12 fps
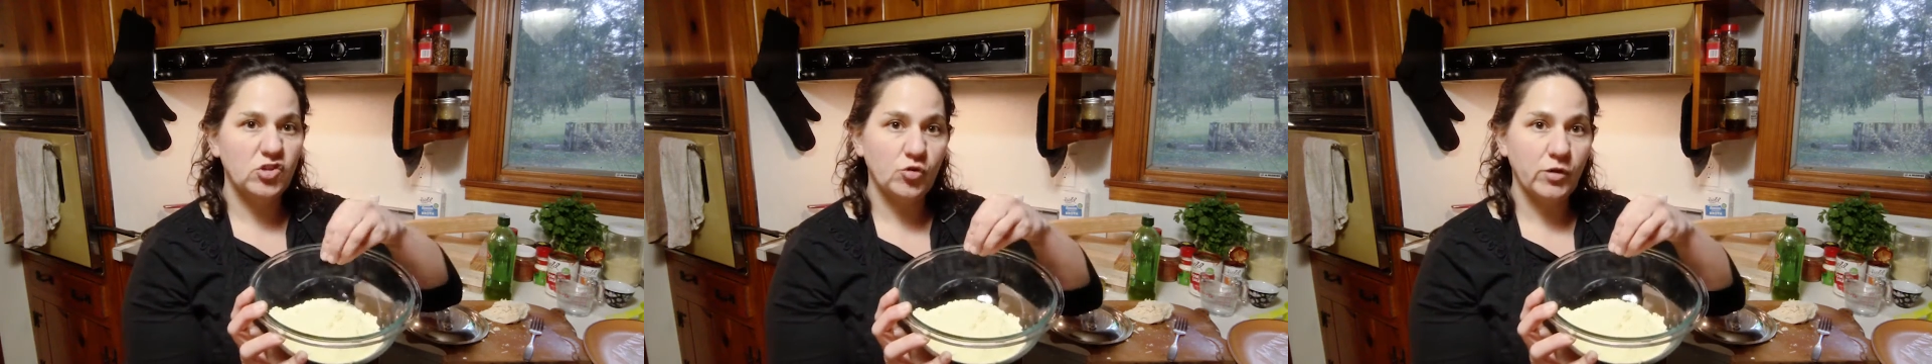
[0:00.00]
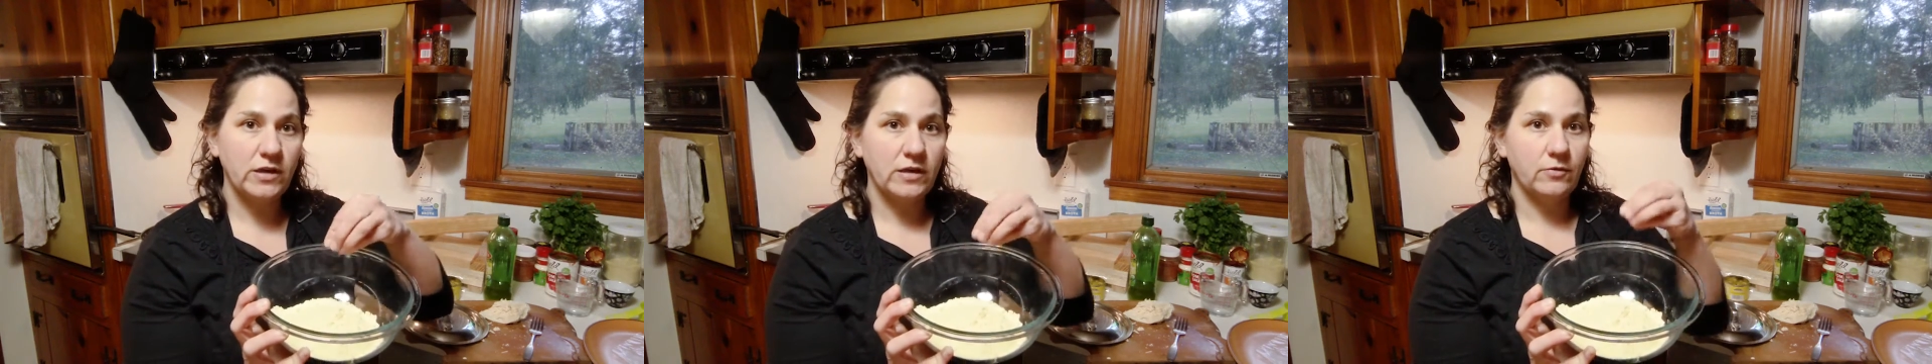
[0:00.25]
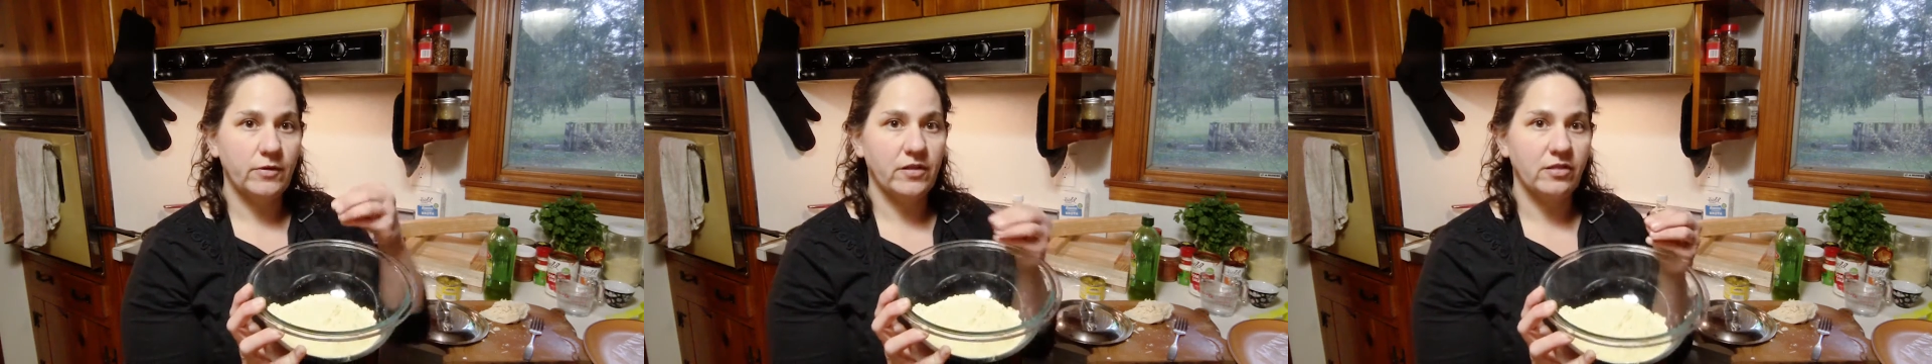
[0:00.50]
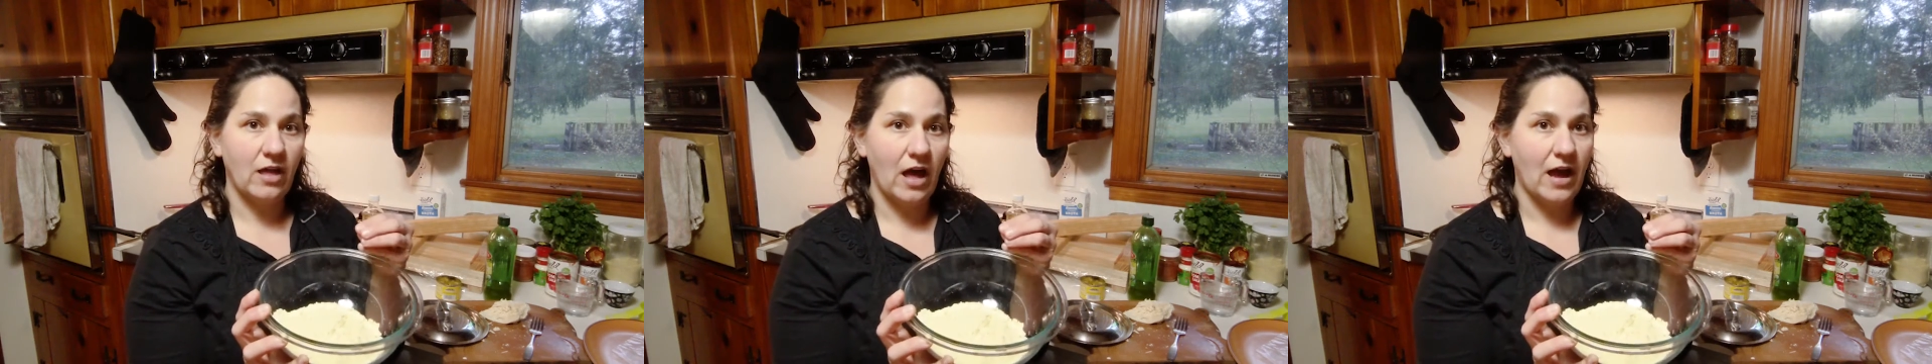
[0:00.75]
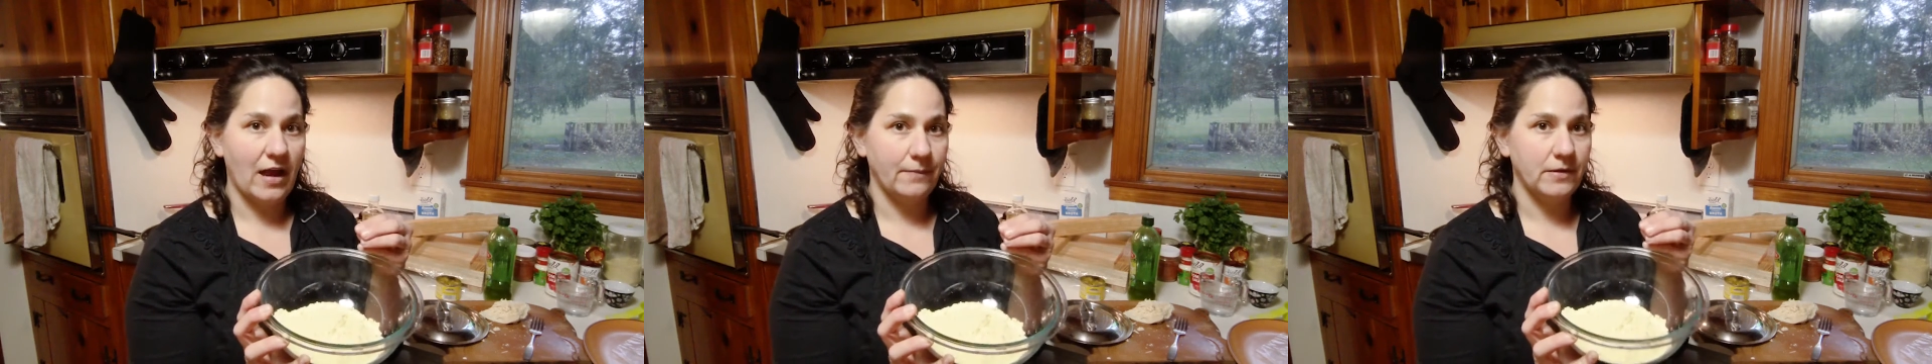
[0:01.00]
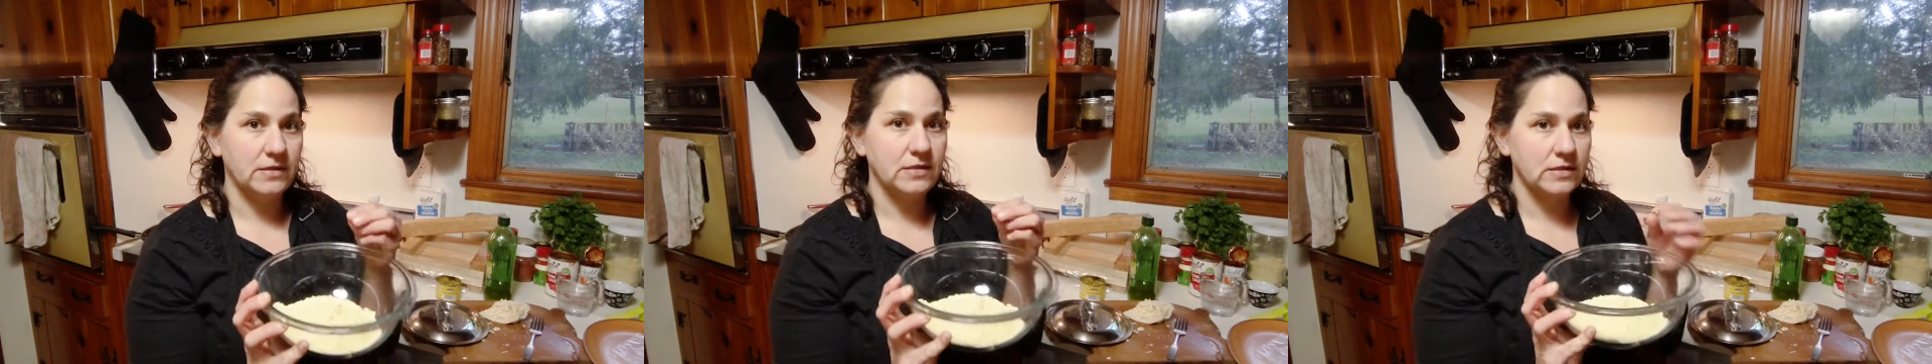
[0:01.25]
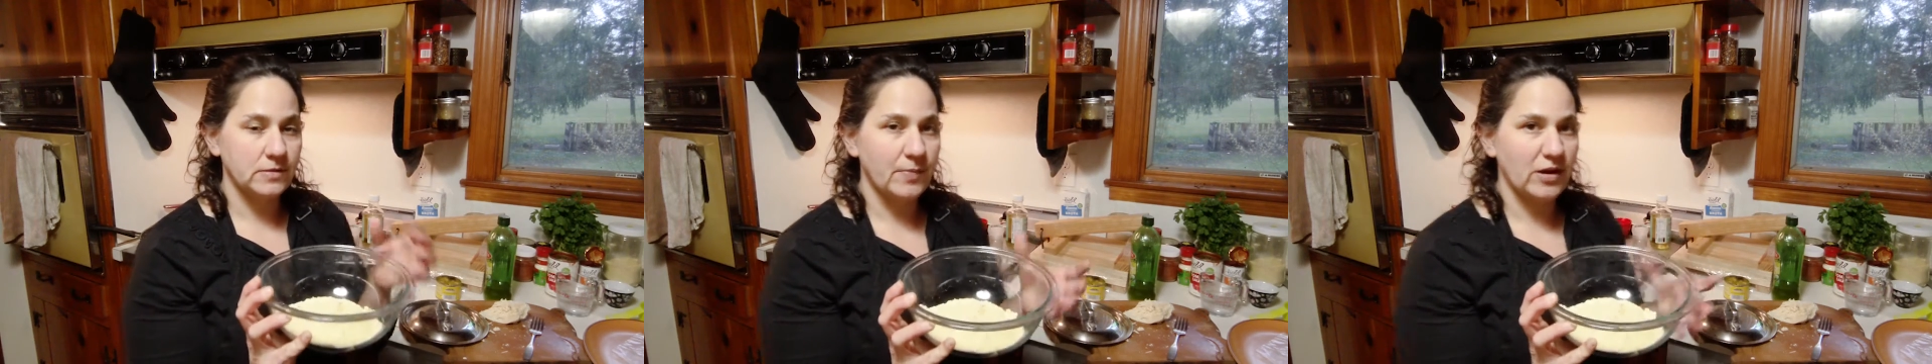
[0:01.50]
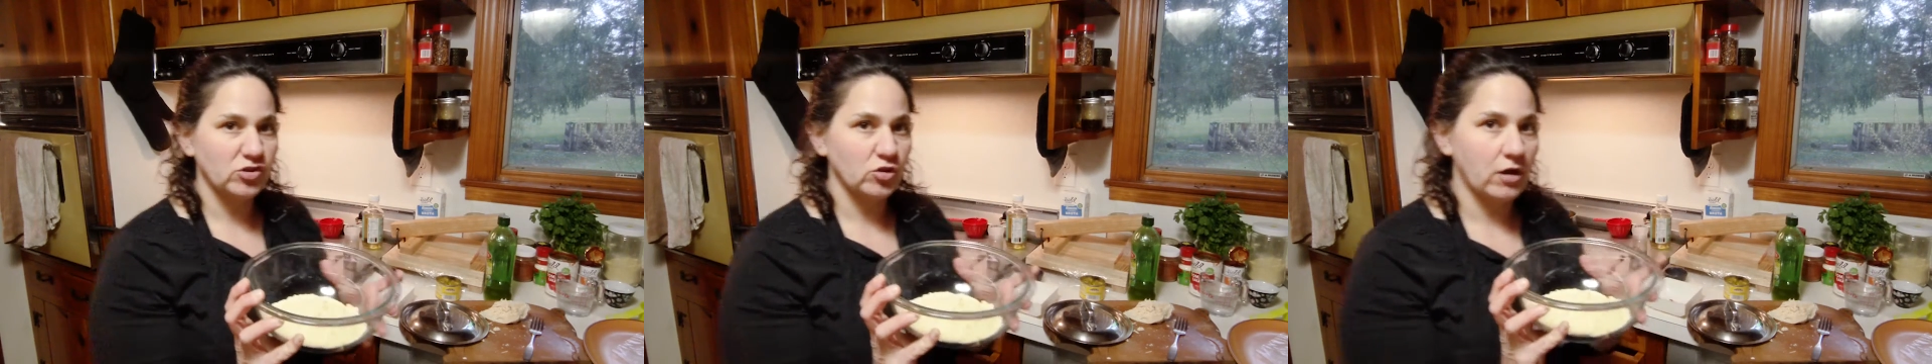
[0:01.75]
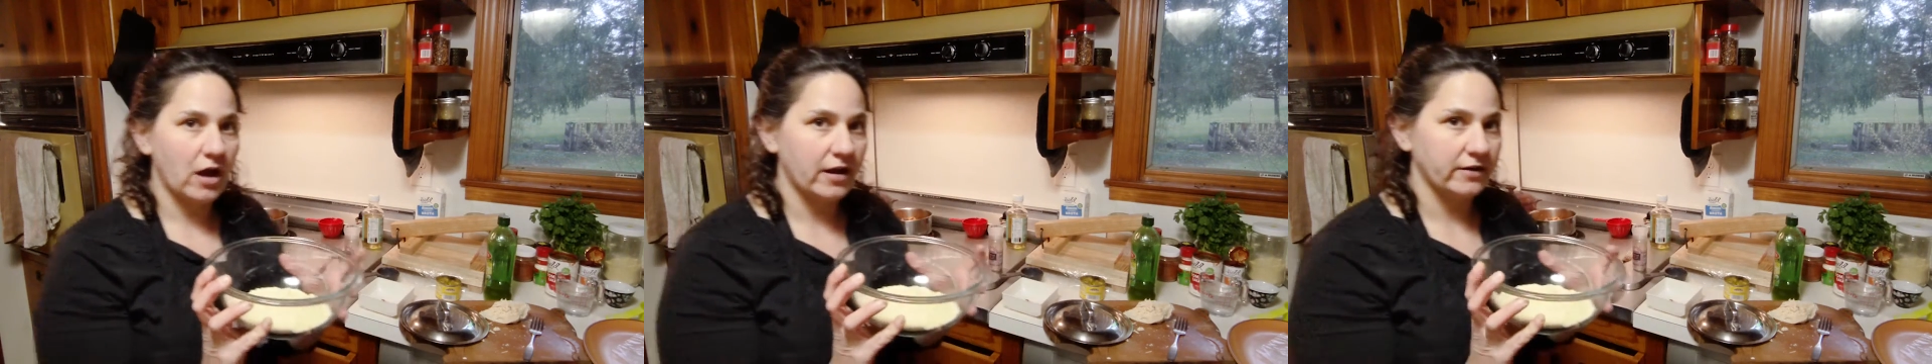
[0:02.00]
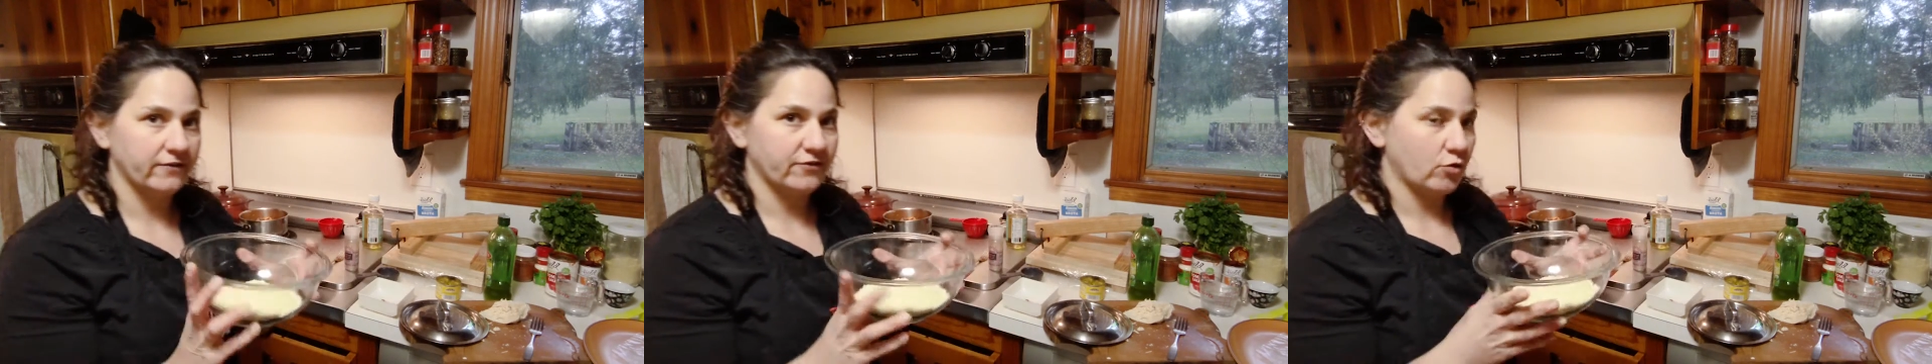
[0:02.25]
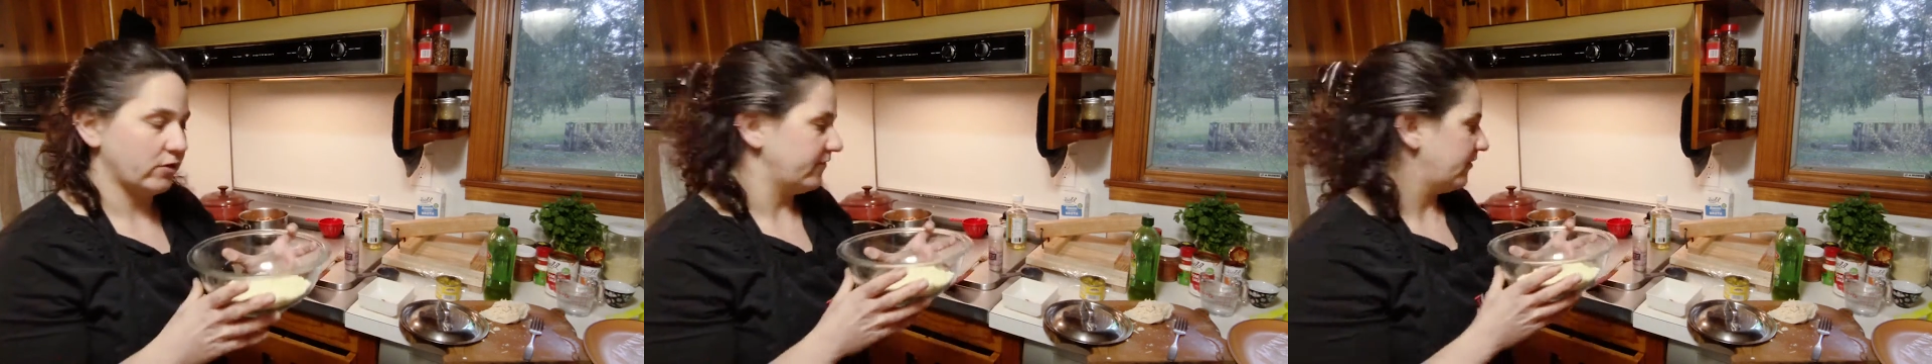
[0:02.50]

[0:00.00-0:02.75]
treated with lime. It's a special kind of corn